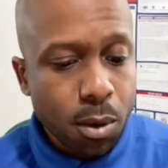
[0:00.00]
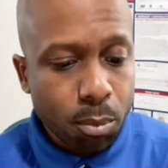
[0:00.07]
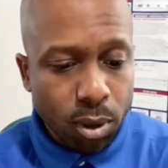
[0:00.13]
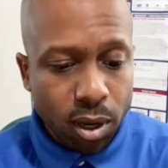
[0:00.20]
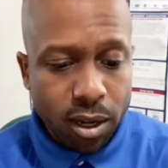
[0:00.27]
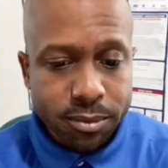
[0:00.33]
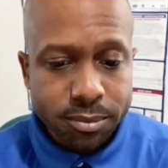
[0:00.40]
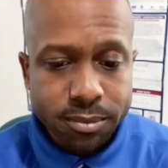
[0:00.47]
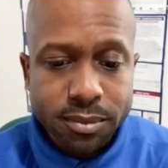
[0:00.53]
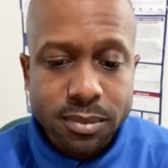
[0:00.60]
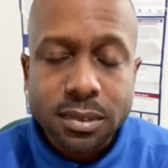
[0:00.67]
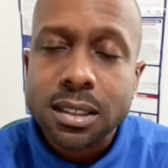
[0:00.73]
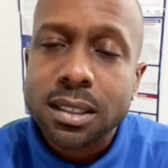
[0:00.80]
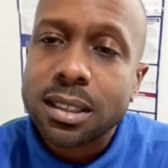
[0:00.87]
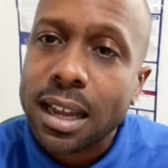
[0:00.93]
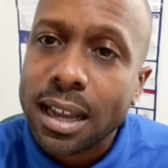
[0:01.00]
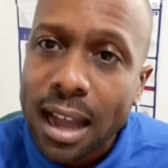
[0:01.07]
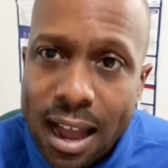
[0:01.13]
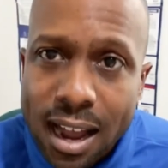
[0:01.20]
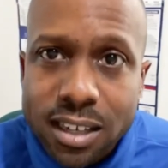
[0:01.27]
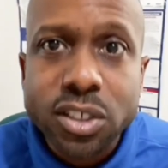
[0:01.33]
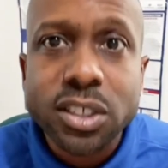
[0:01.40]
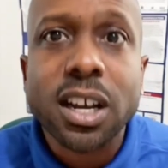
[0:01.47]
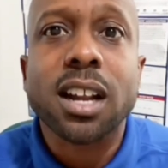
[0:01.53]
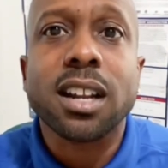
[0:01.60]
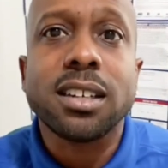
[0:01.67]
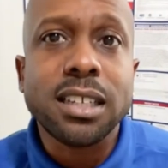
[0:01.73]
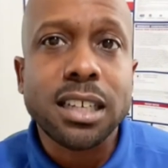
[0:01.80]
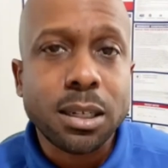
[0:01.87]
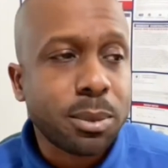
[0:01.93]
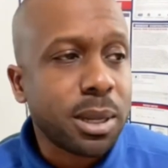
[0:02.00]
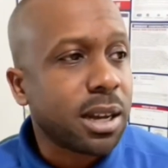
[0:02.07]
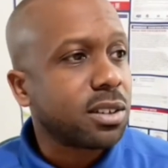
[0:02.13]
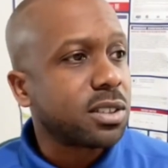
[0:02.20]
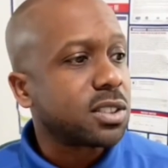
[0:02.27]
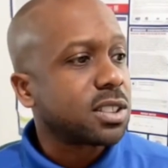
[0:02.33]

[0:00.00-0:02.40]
But they actually got a deep down